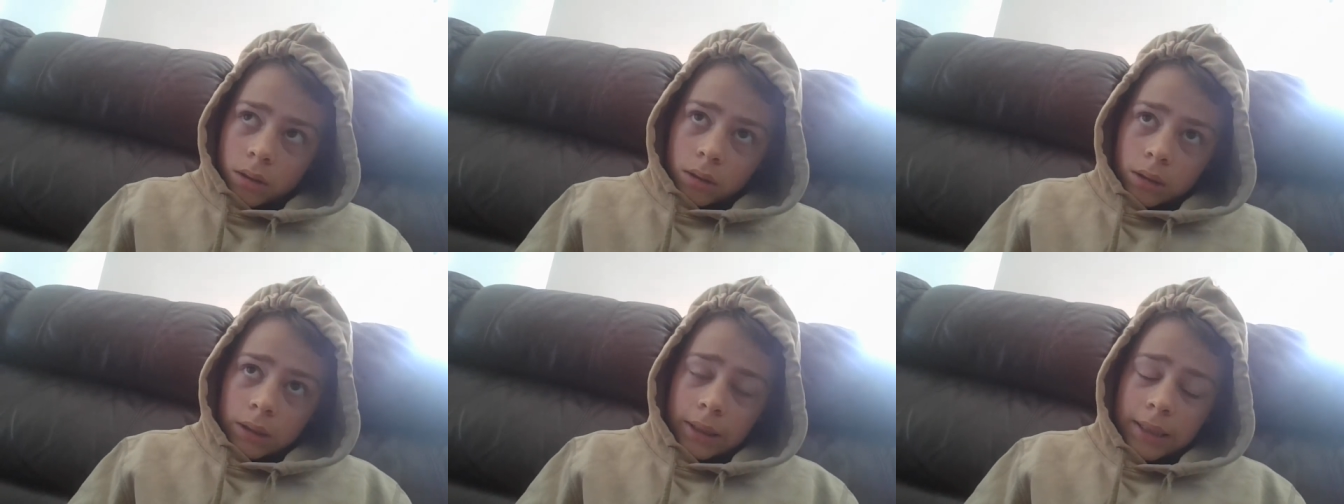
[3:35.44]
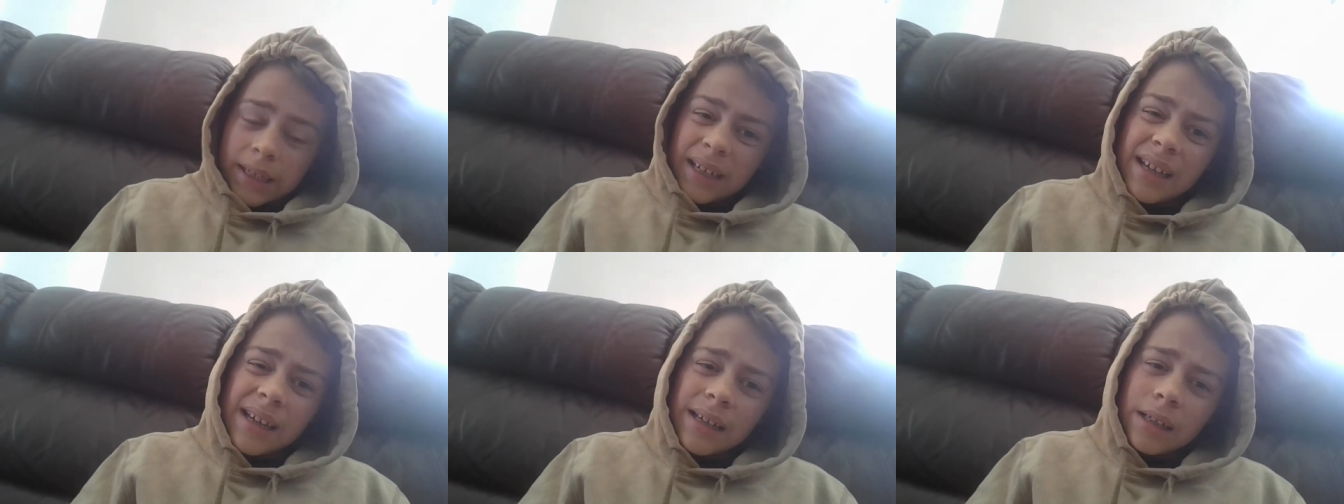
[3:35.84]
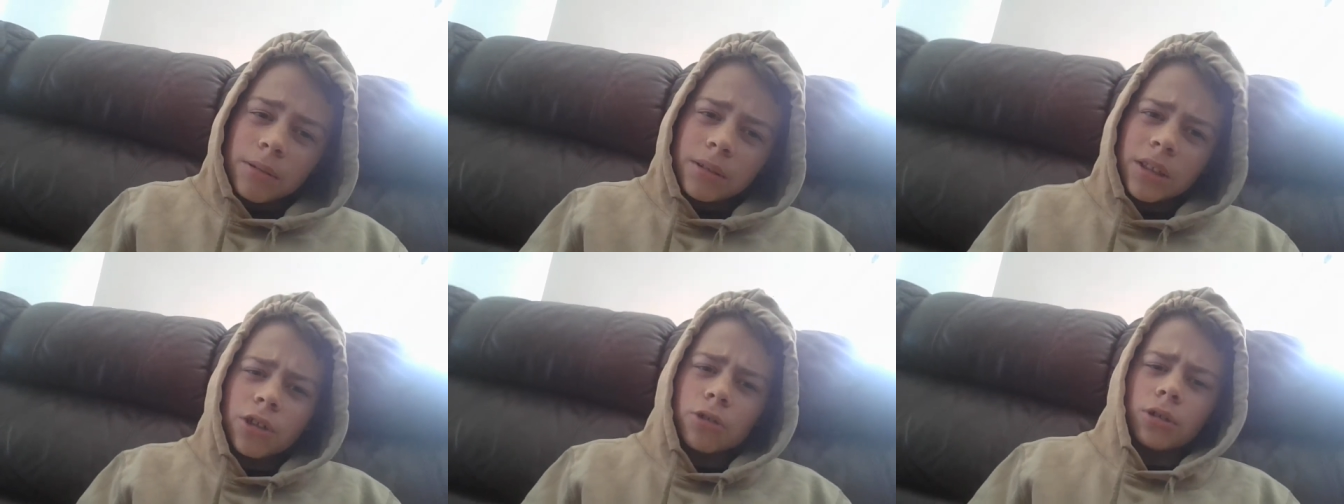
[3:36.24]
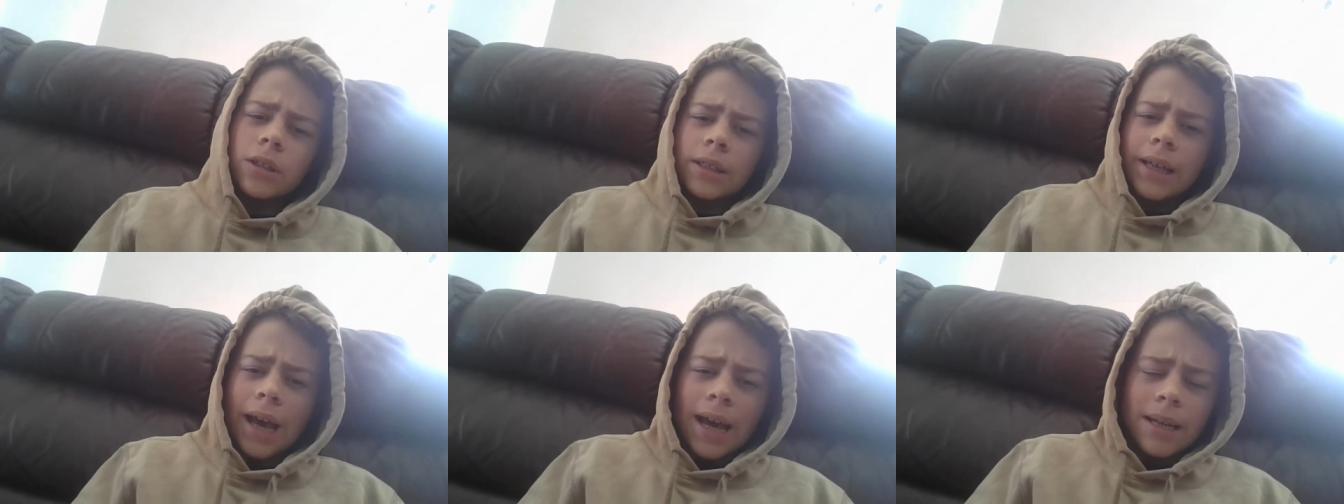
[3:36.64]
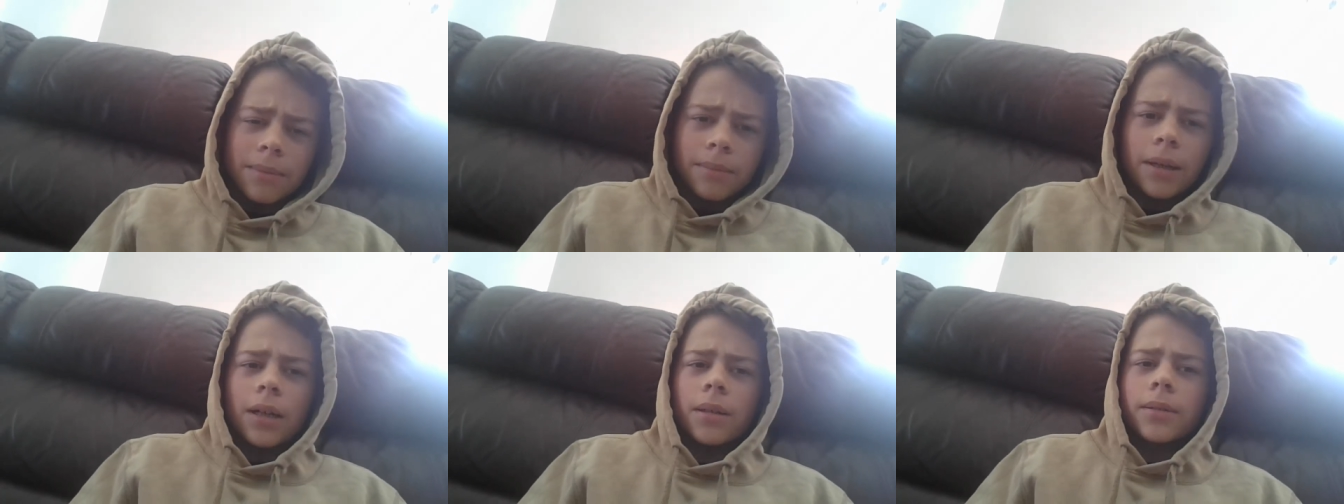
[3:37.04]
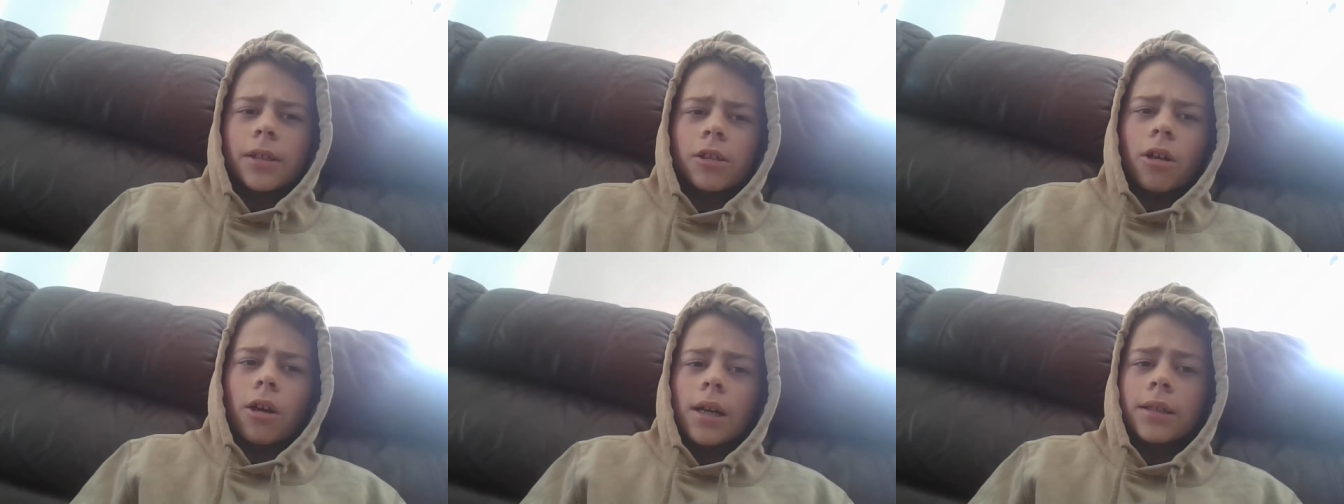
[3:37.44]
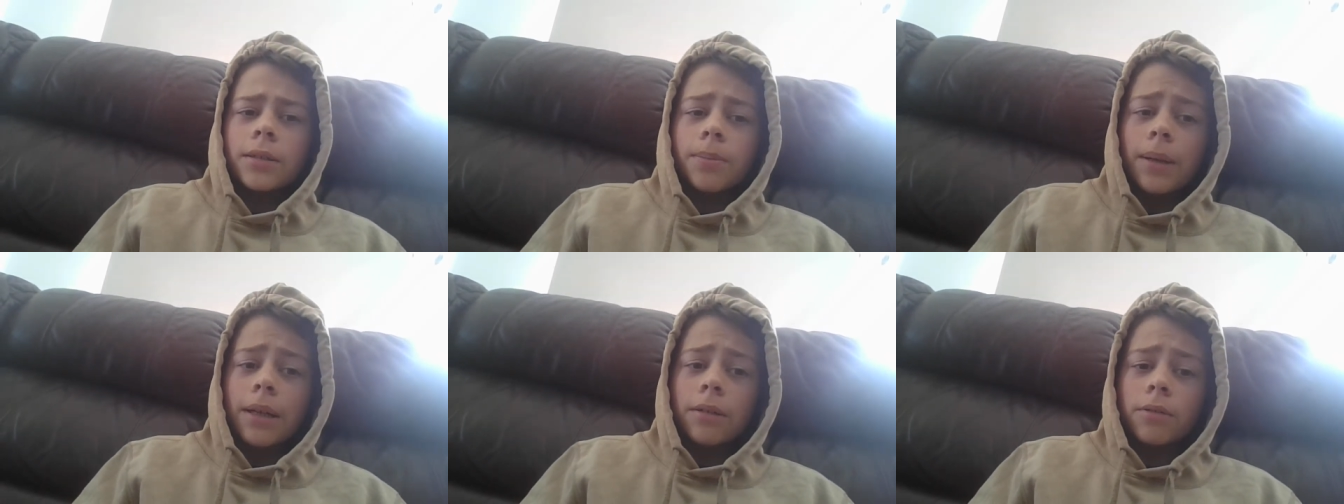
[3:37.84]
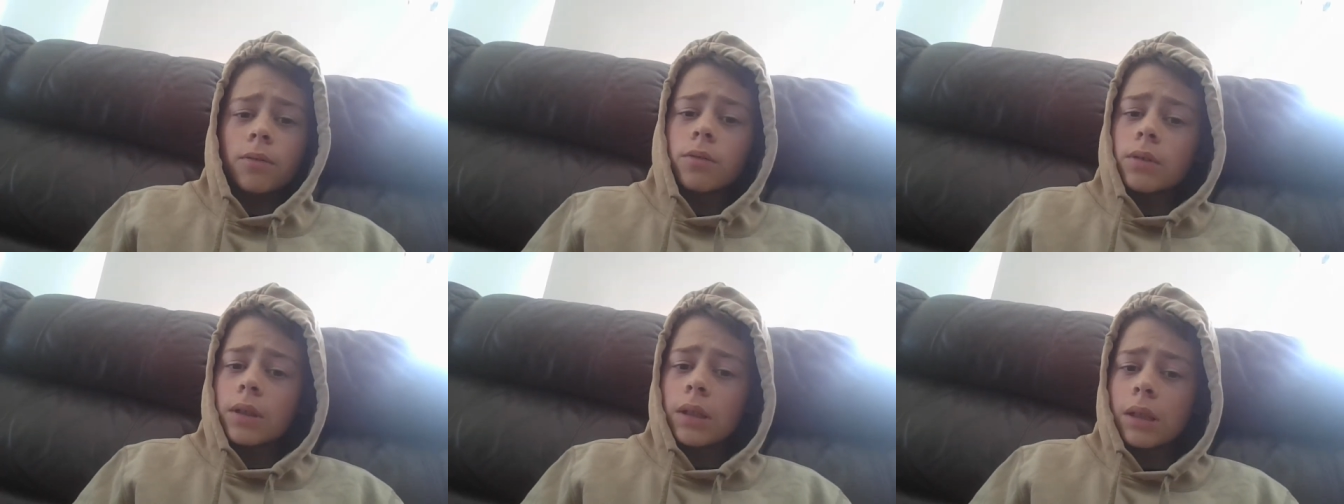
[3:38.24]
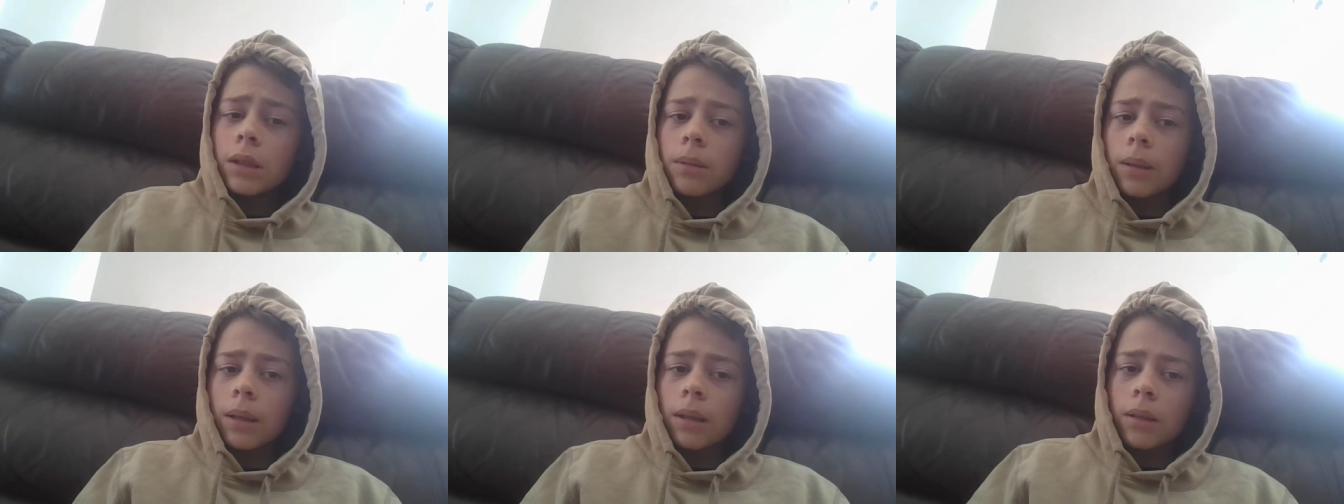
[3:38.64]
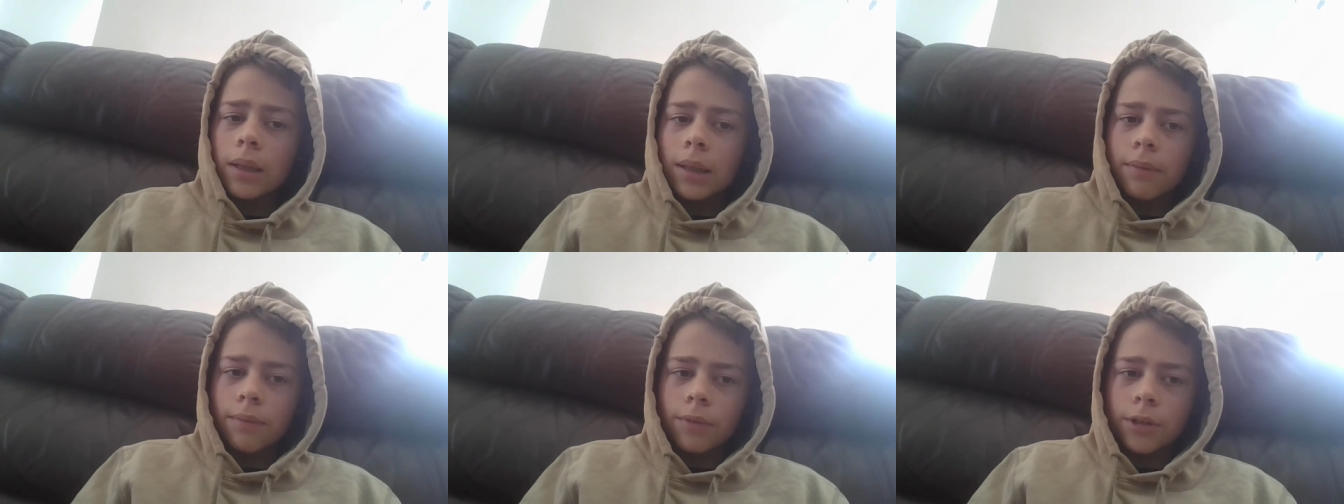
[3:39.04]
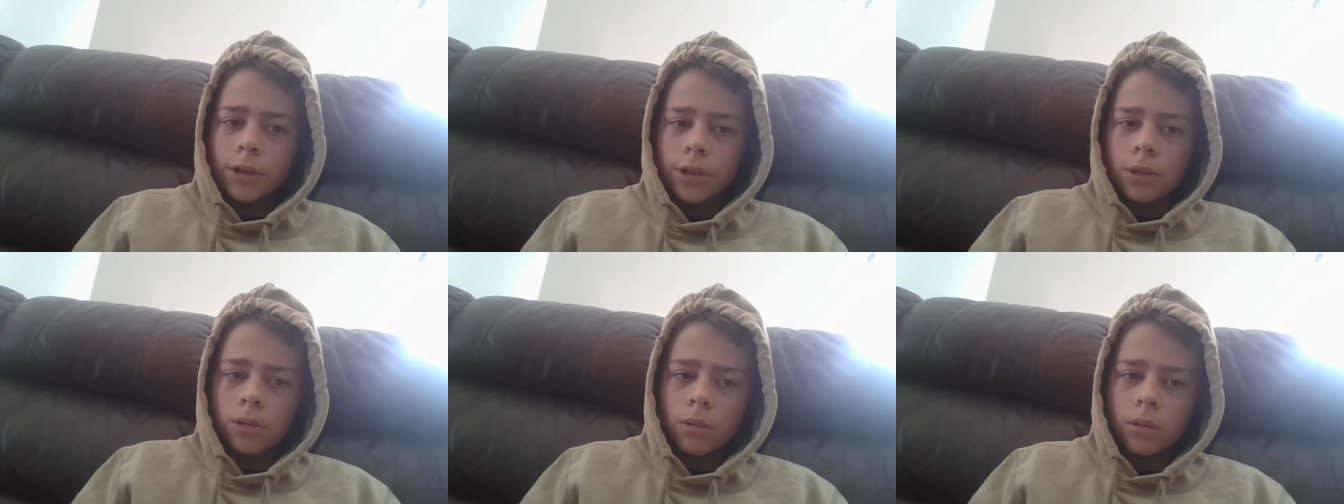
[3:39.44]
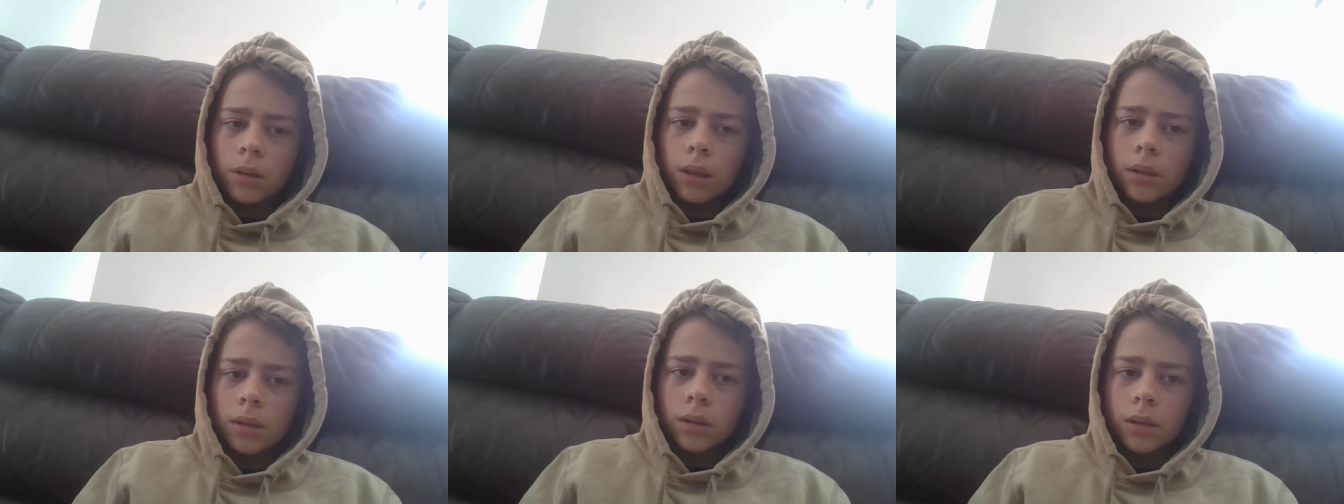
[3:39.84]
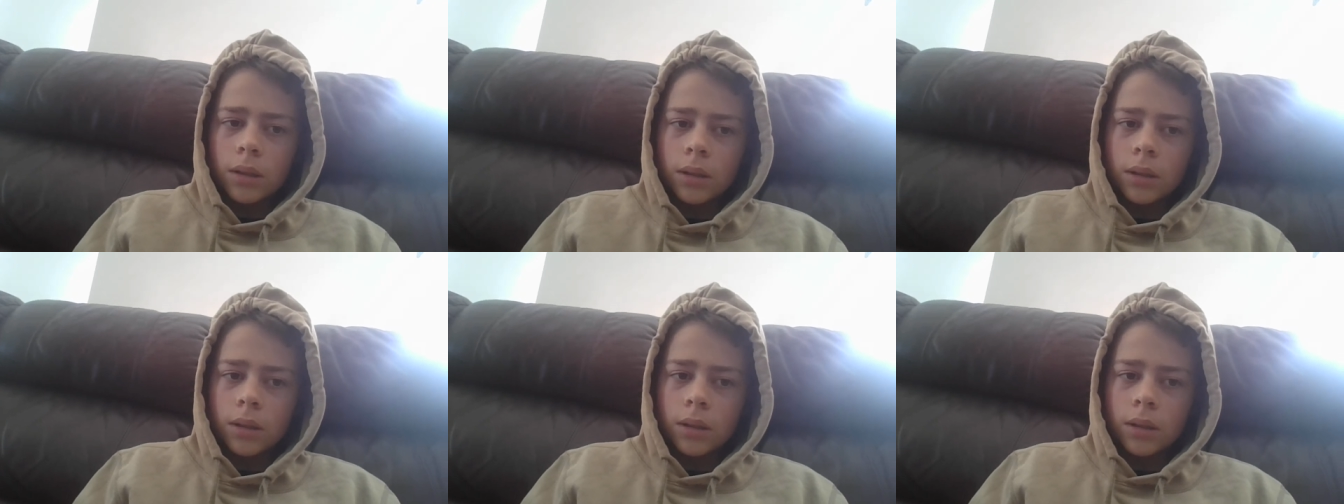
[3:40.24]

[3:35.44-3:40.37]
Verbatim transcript: Yeah, it was a good game. Um, the Lions played really well in that first quarter.